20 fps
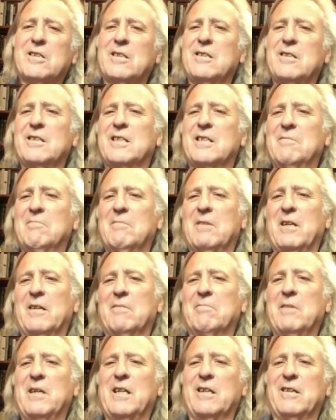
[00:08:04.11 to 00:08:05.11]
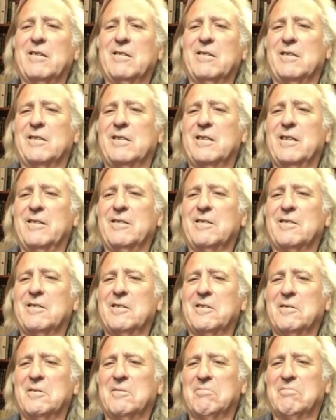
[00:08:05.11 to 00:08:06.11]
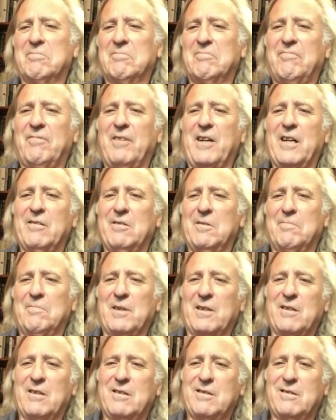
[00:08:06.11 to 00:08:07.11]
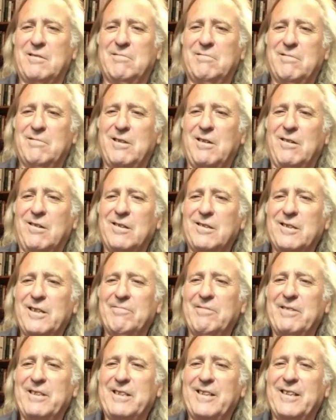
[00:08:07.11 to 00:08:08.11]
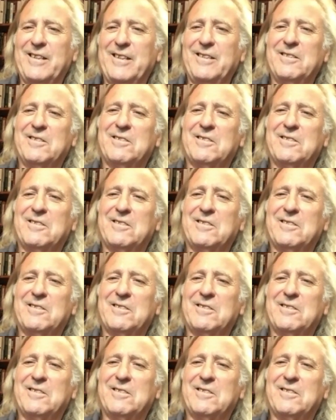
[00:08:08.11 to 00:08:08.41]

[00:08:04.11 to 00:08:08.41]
Didn't seem like made a good sense to fire up the car every day.